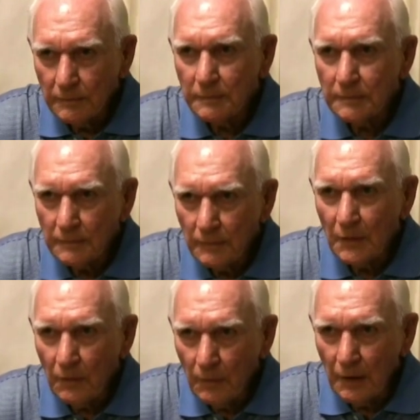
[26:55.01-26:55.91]
hitting what.
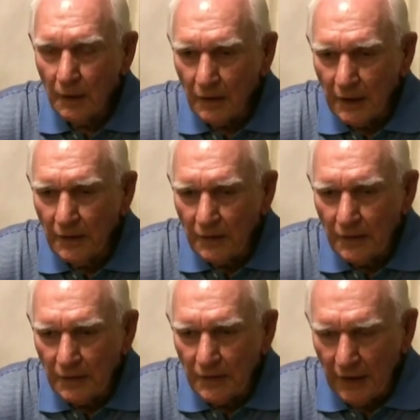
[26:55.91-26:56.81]
Well, they
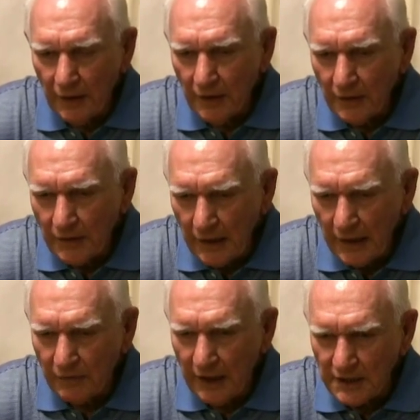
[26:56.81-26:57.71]
they they
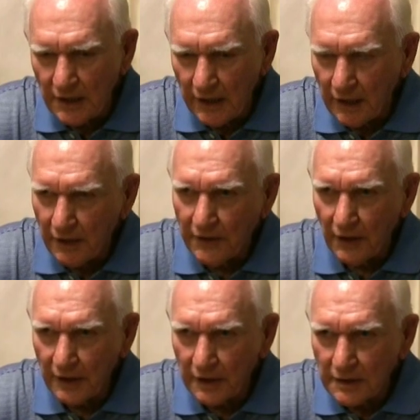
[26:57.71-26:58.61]
have designated
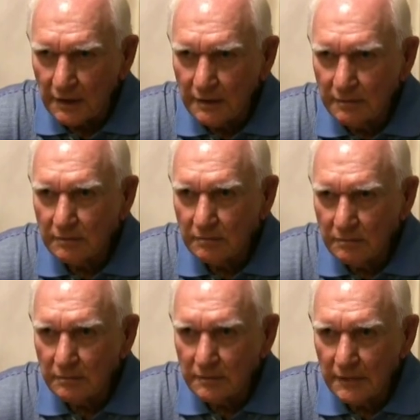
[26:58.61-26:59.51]
targets. Mm-hmm.
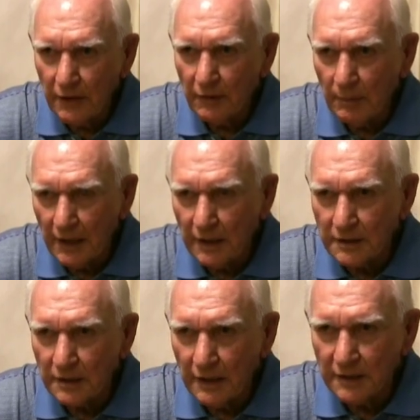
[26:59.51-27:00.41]
Everybody
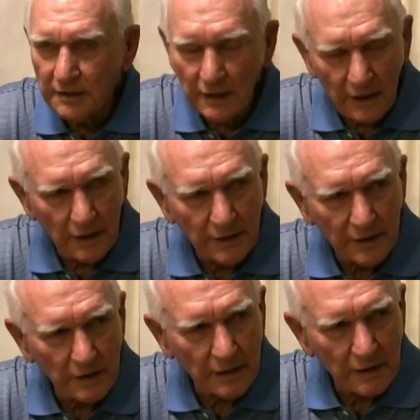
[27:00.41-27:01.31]
has a designated
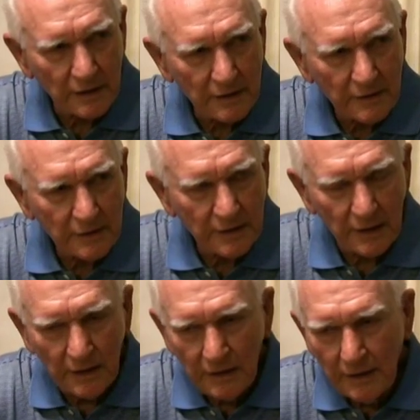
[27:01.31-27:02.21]
target, and